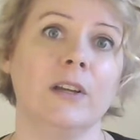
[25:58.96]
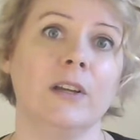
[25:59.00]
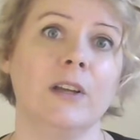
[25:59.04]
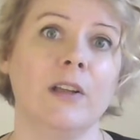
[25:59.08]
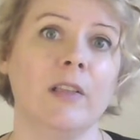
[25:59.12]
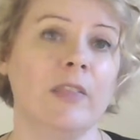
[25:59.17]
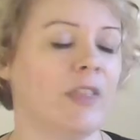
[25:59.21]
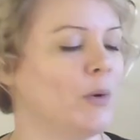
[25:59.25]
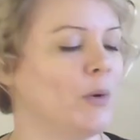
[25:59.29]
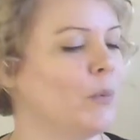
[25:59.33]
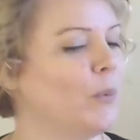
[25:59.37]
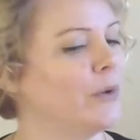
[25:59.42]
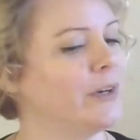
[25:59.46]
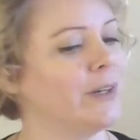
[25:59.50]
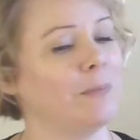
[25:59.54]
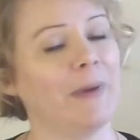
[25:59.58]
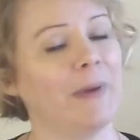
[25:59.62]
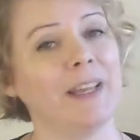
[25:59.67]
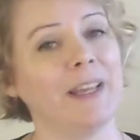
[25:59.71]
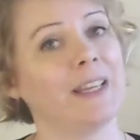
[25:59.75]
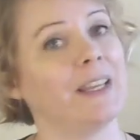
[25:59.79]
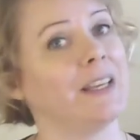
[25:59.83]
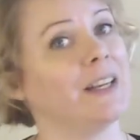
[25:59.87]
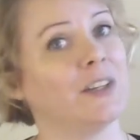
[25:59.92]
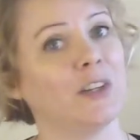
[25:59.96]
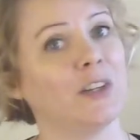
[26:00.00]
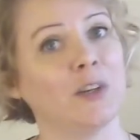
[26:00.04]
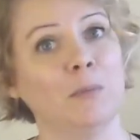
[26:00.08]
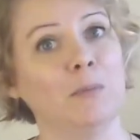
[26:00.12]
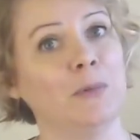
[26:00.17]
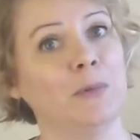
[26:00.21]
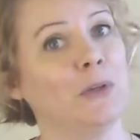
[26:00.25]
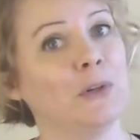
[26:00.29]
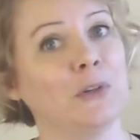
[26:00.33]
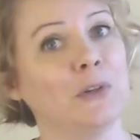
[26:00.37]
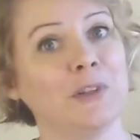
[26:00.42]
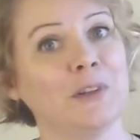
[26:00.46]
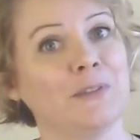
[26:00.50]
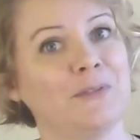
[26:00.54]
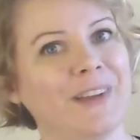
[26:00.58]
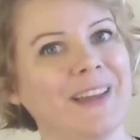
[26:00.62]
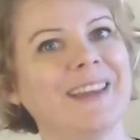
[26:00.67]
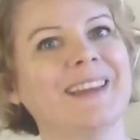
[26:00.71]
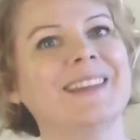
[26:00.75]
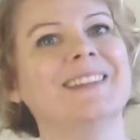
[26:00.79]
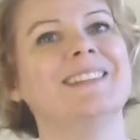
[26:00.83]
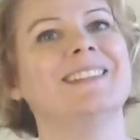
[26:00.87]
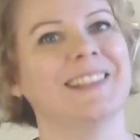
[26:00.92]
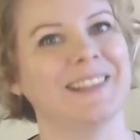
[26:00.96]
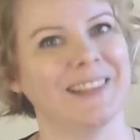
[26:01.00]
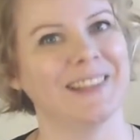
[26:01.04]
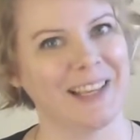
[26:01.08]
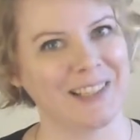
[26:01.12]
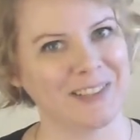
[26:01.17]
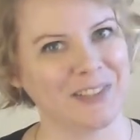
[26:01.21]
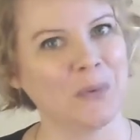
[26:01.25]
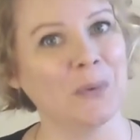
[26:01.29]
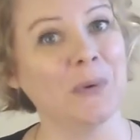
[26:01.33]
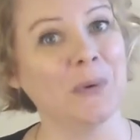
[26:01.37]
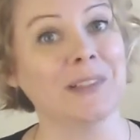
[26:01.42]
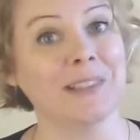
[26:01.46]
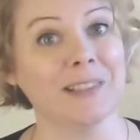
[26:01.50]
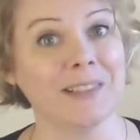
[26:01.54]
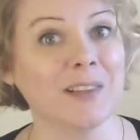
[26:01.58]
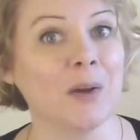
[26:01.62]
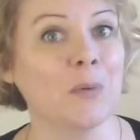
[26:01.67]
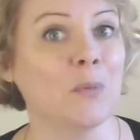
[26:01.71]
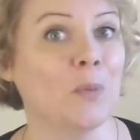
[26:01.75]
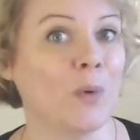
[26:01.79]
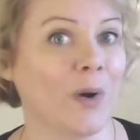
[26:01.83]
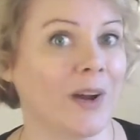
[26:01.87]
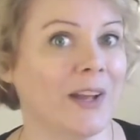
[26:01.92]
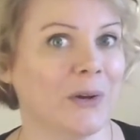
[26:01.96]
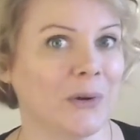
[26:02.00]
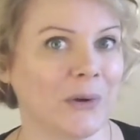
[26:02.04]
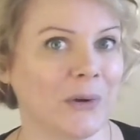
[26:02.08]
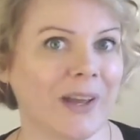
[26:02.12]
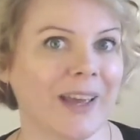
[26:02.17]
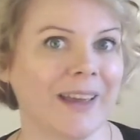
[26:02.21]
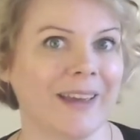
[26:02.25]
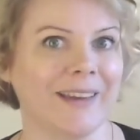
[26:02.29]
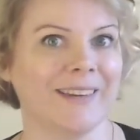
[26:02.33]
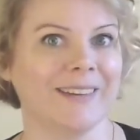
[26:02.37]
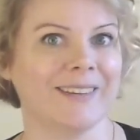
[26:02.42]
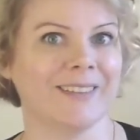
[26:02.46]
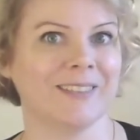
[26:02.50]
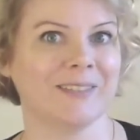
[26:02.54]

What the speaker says: They wouldn't make it a communal event unless it was in some way okay.